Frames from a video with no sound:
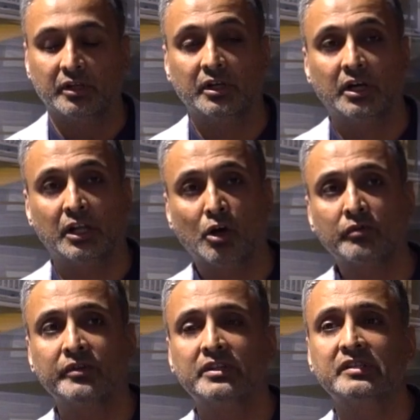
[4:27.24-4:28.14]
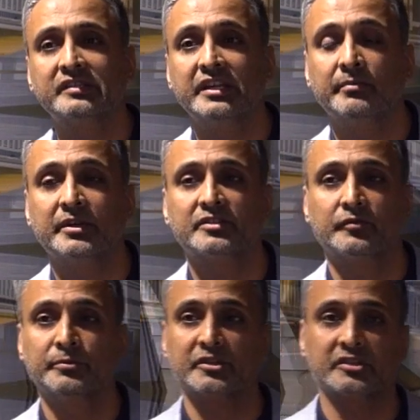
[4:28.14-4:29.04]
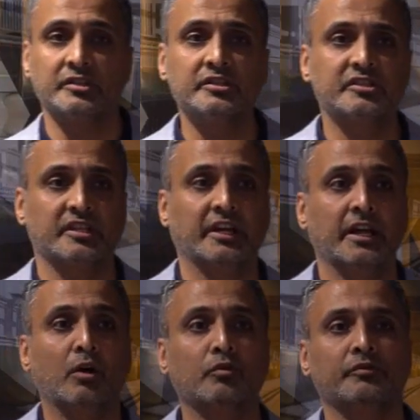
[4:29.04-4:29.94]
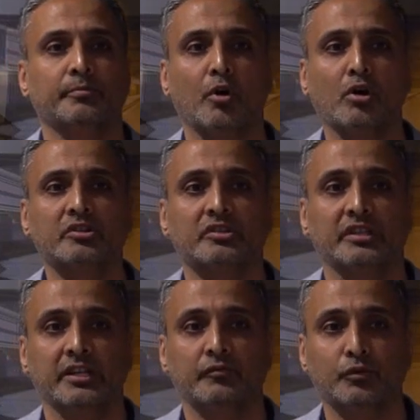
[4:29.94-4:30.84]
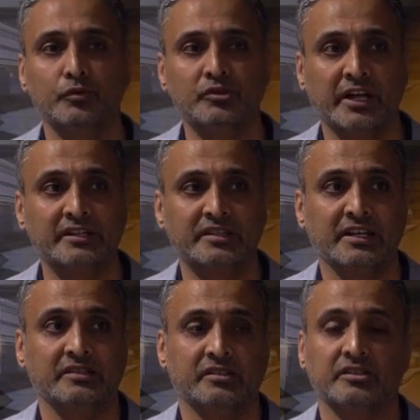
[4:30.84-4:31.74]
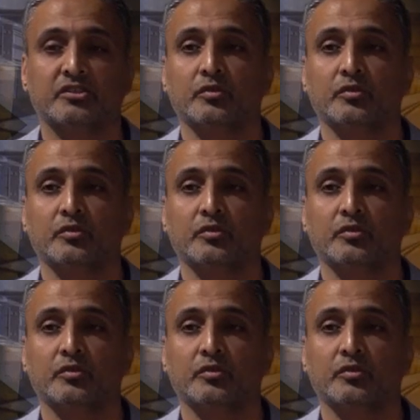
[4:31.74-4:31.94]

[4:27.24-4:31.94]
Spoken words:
Along with this CMS, from the search side, out of the box, they introduced Einstein Search.